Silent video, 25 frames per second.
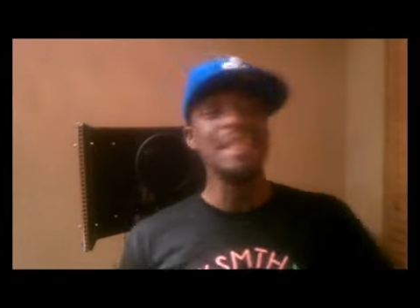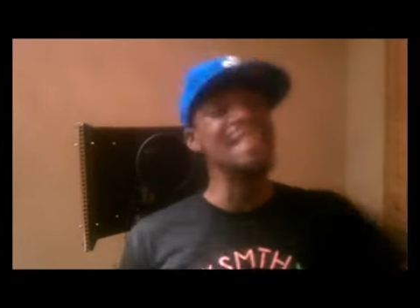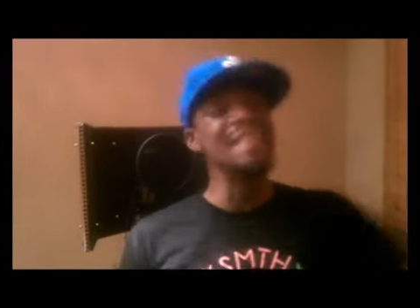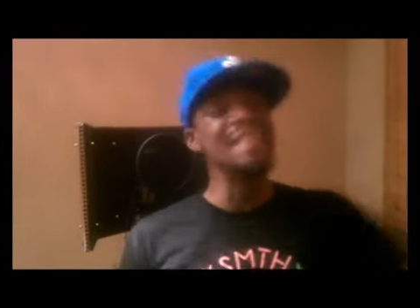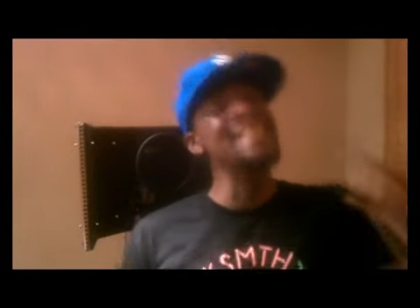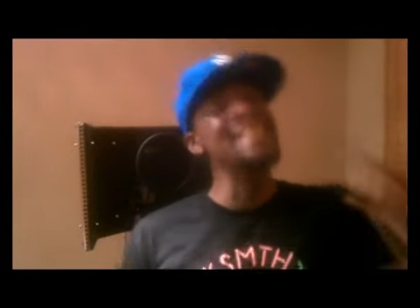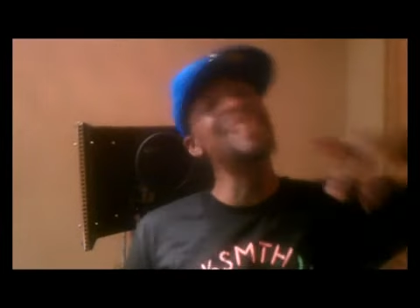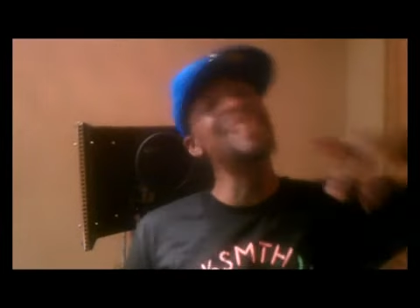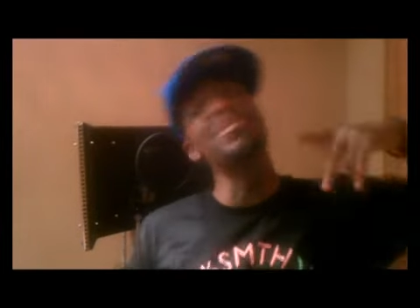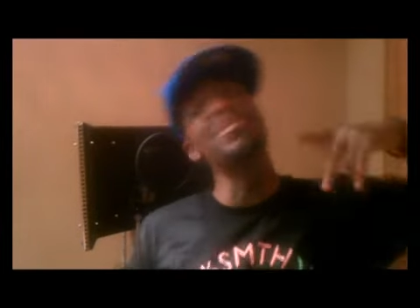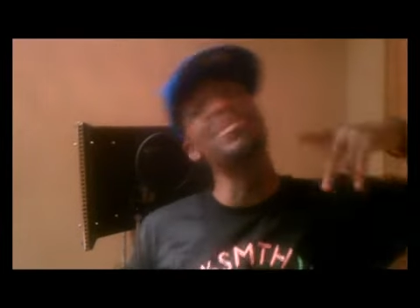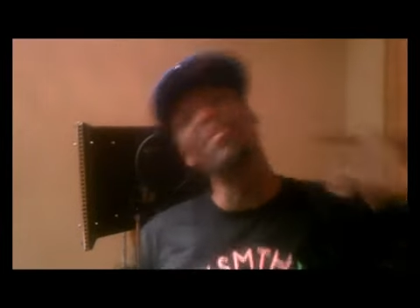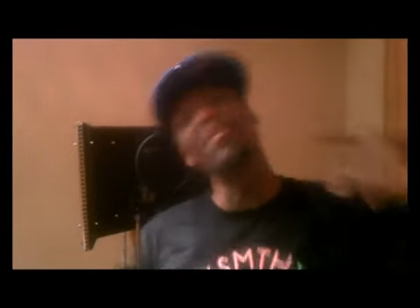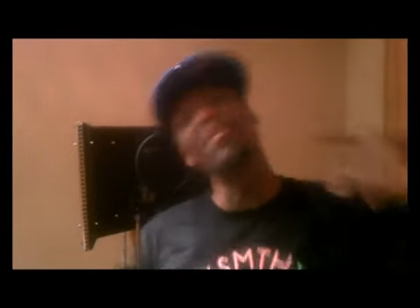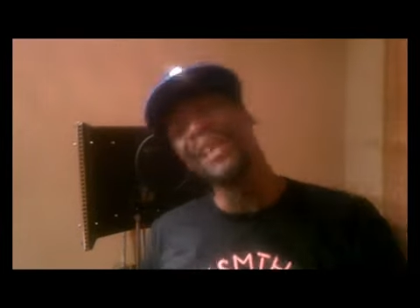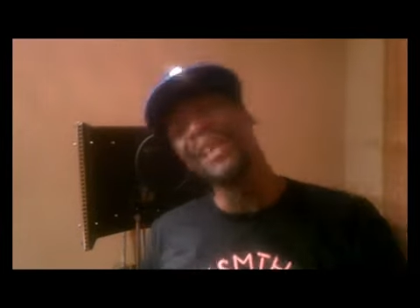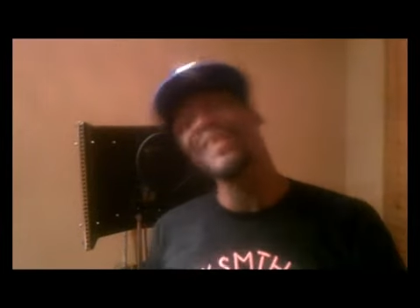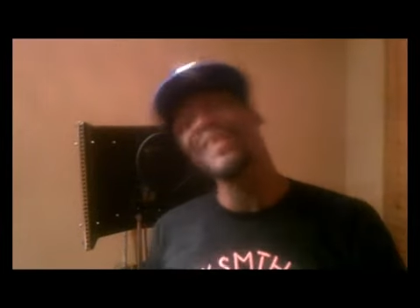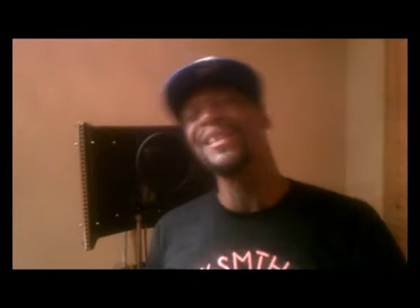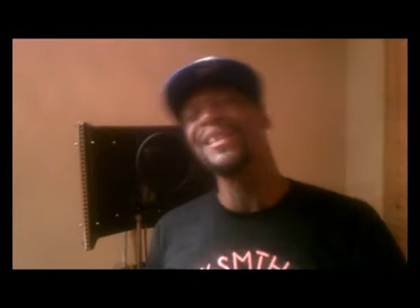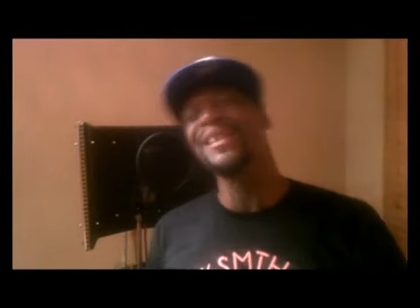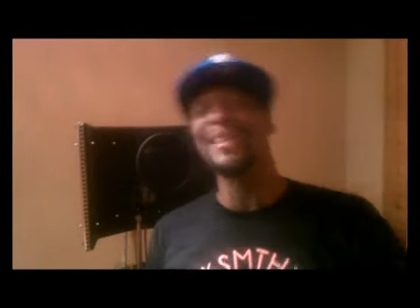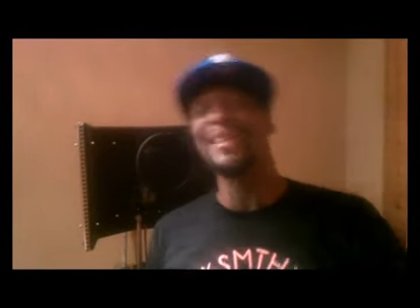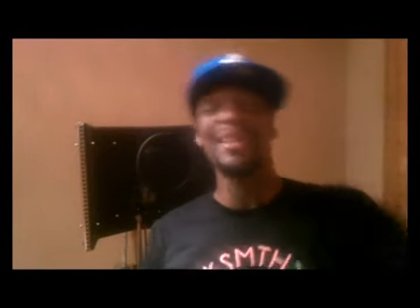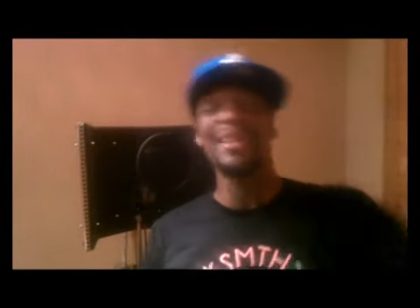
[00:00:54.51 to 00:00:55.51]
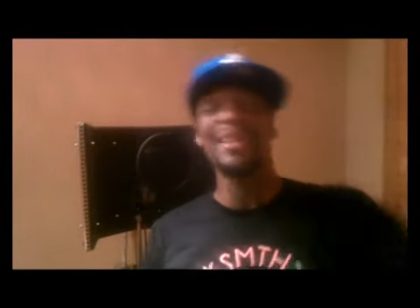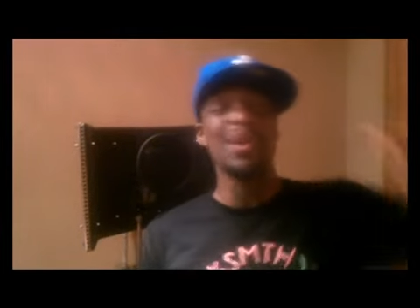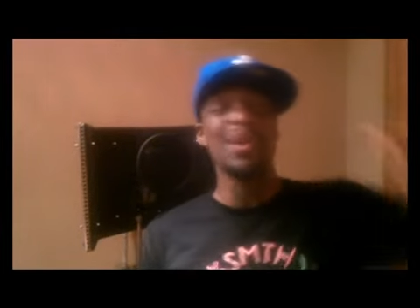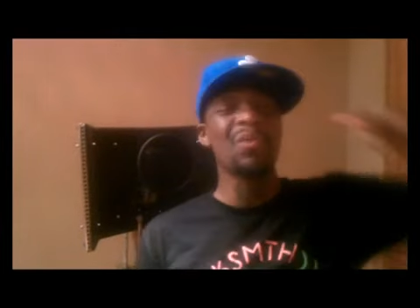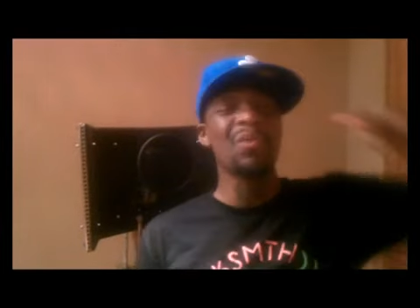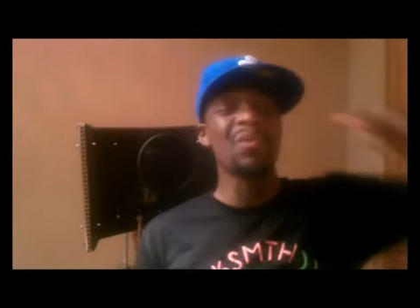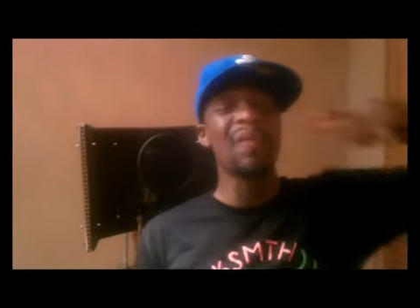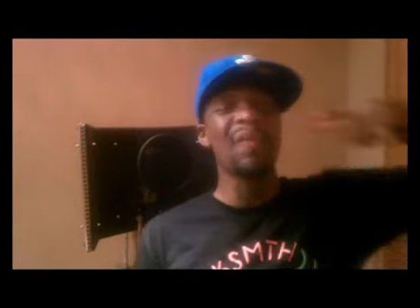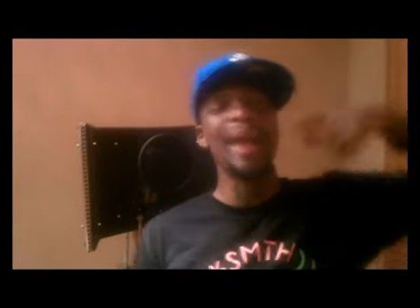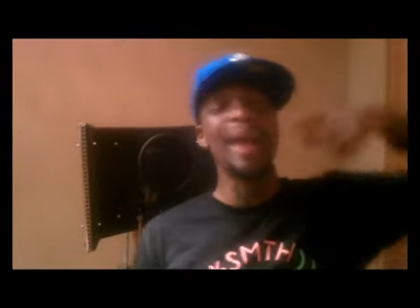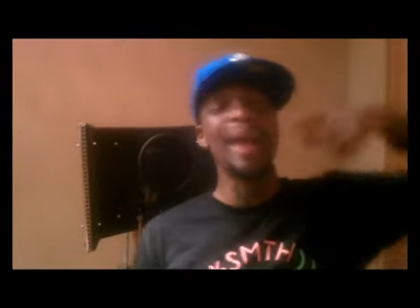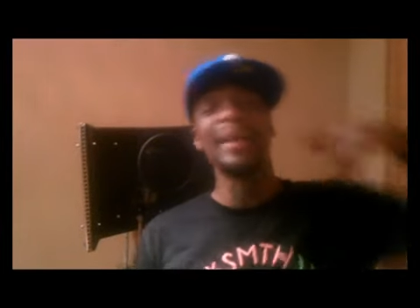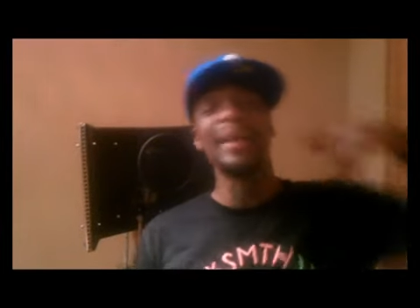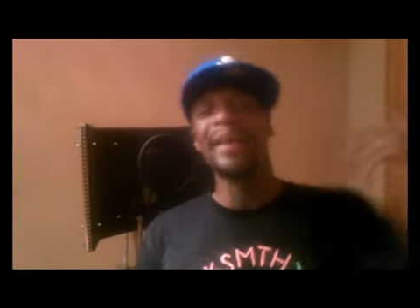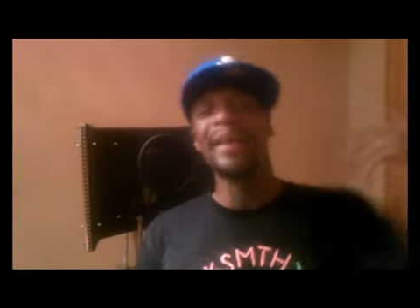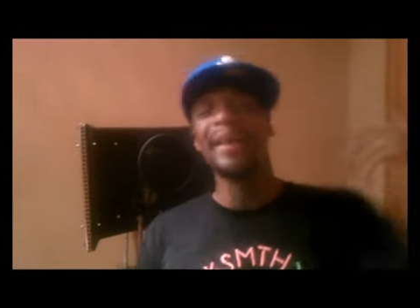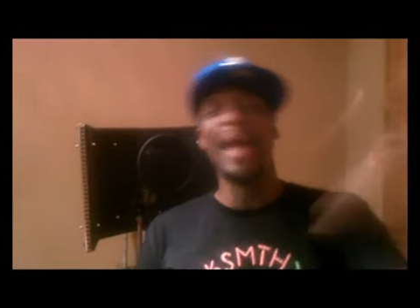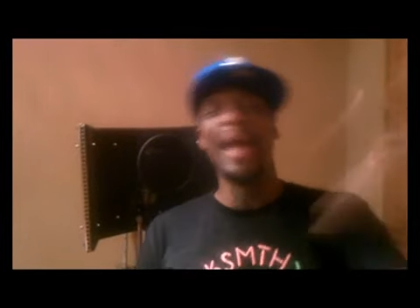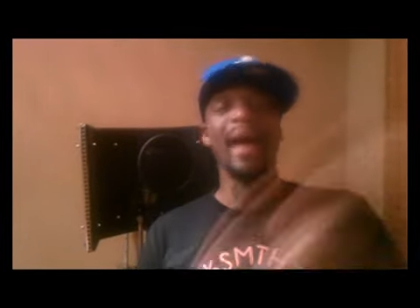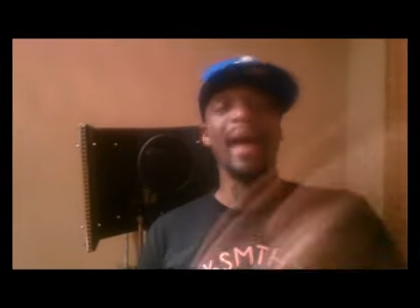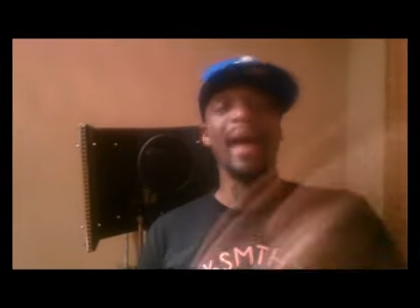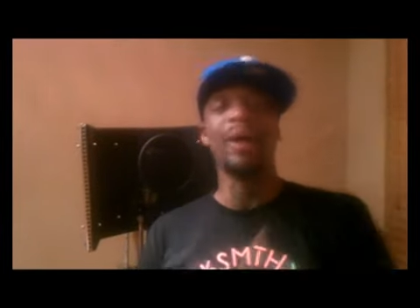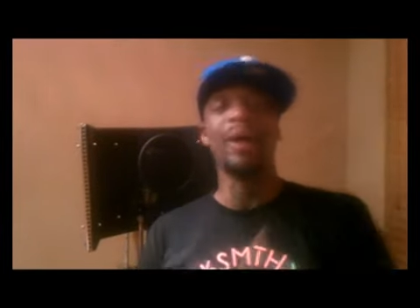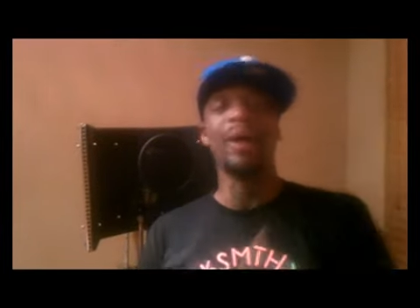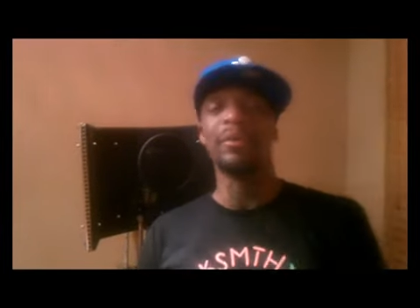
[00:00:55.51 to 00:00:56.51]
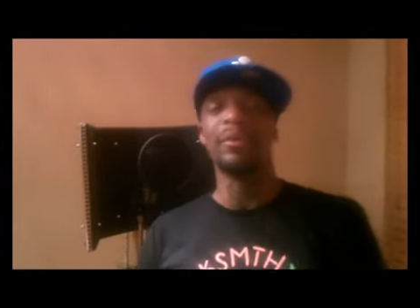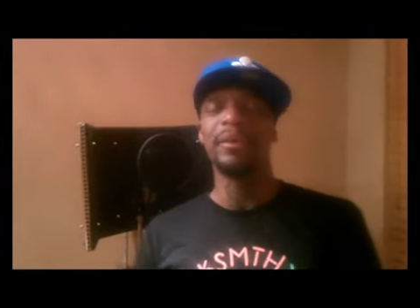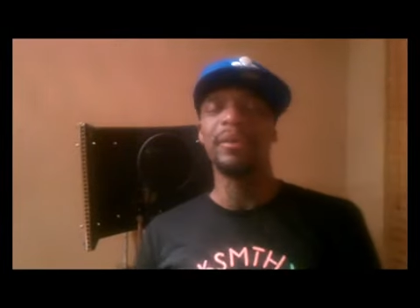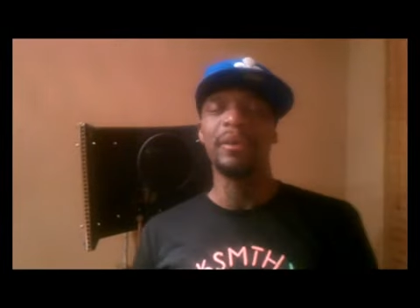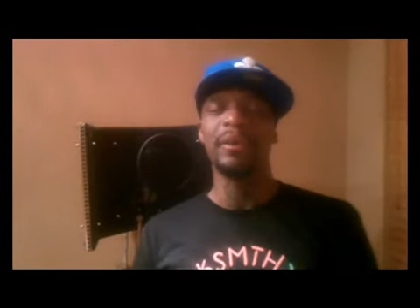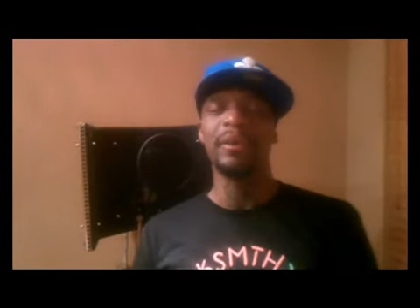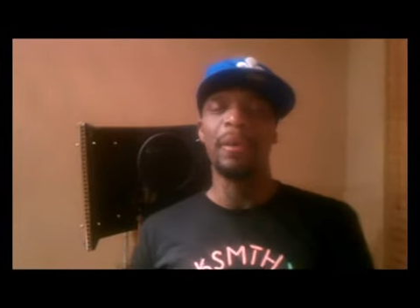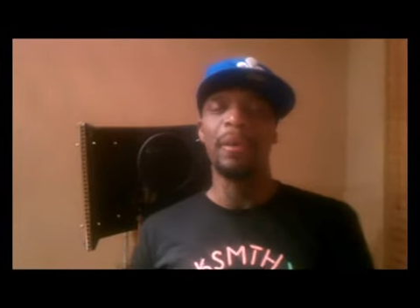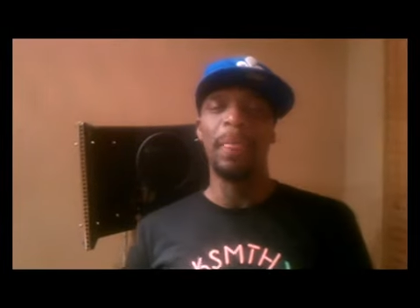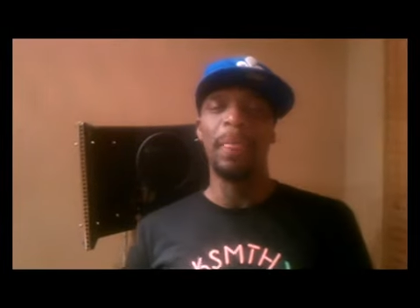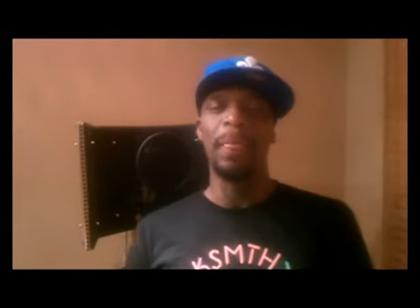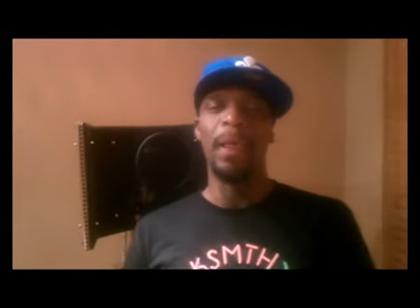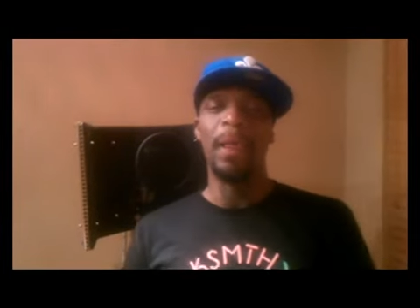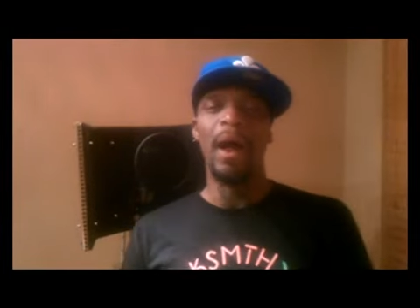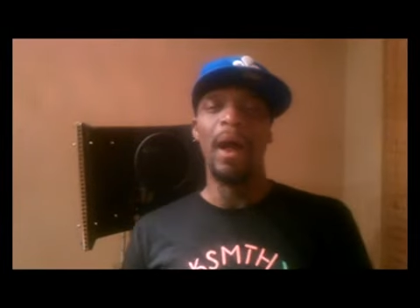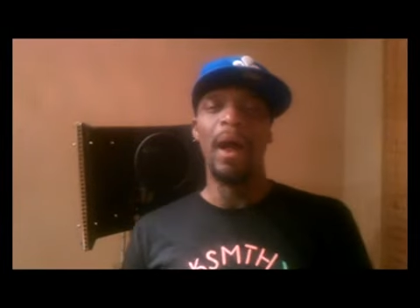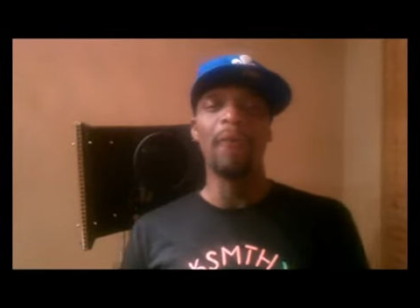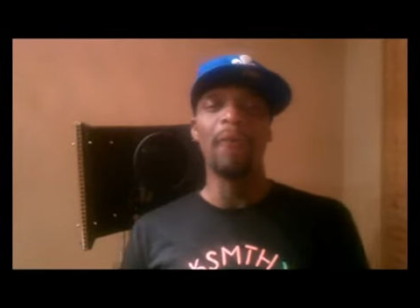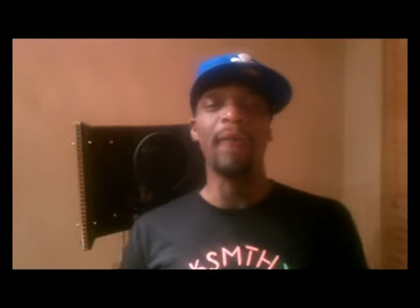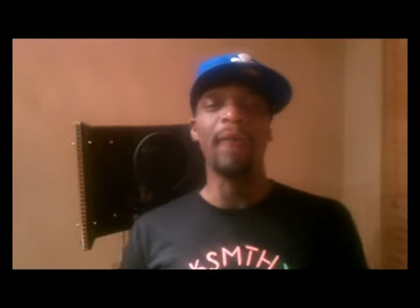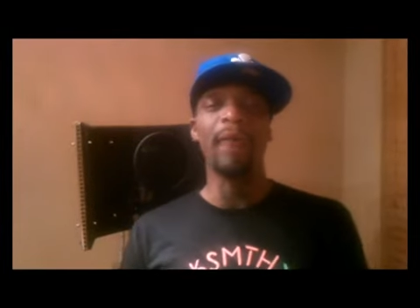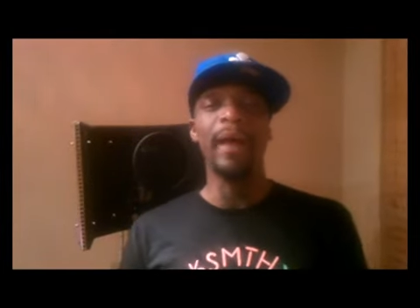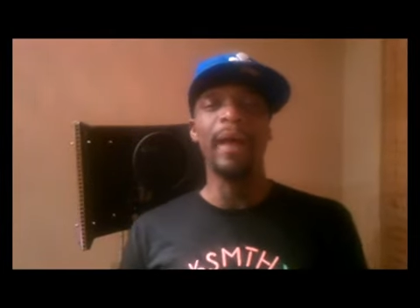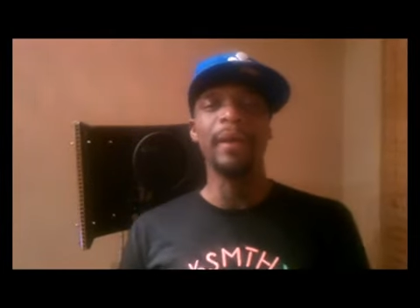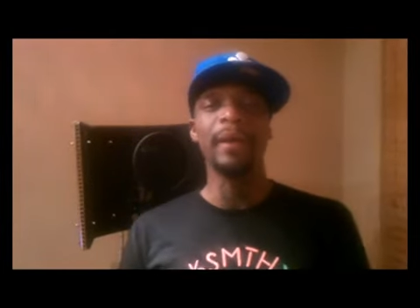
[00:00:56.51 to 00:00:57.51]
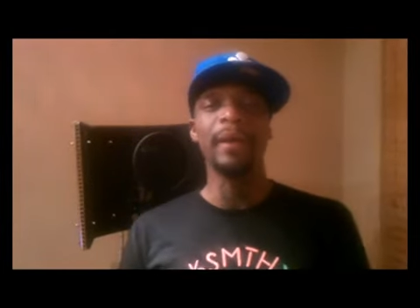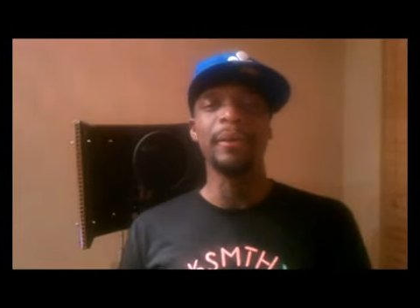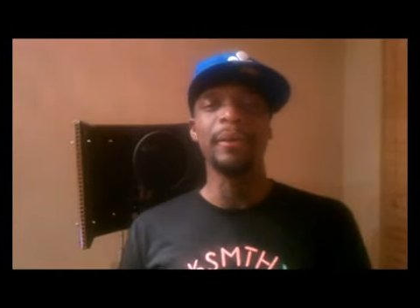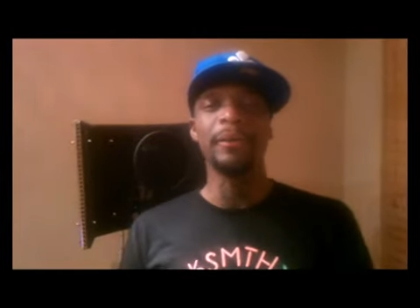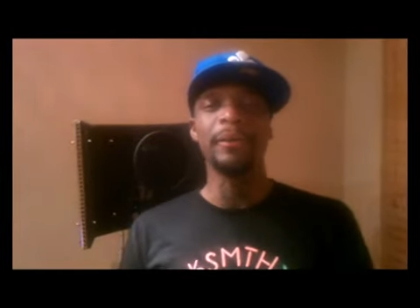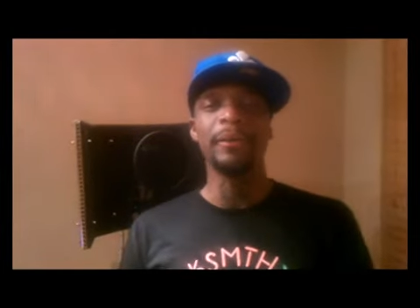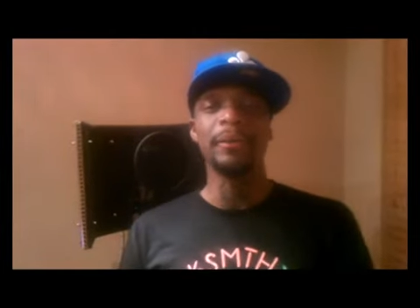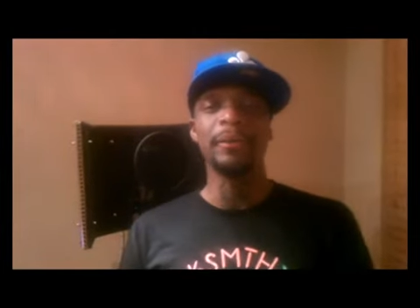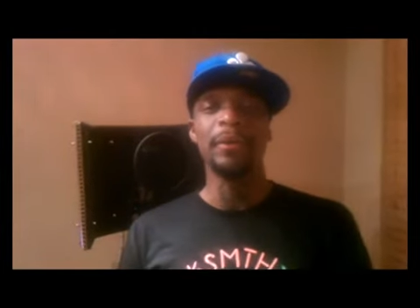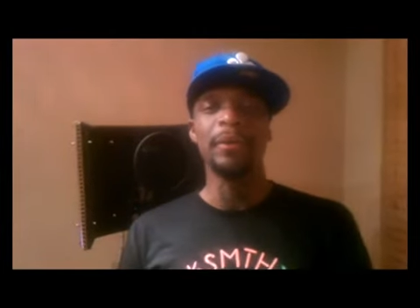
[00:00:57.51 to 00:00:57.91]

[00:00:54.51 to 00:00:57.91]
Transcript: and liberation right now. All right?